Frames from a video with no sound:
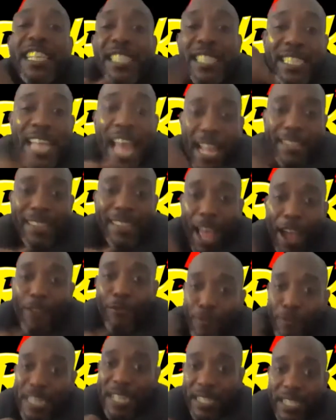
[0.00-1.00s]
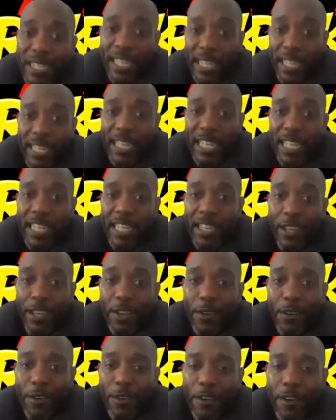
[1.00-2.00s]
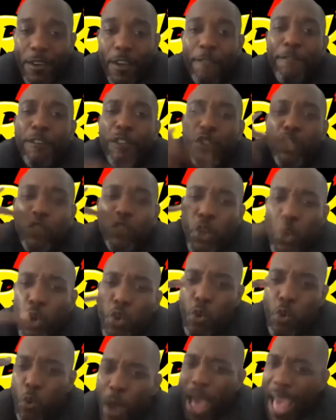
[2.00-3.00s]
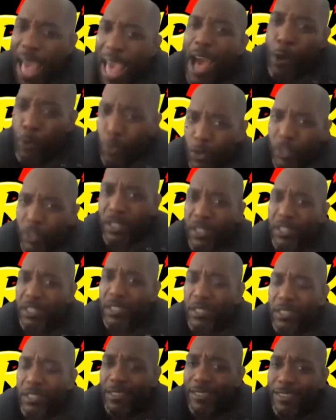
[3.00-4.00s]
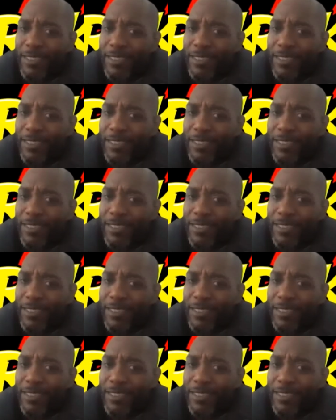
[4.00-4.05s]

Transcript: sat down recently for two hours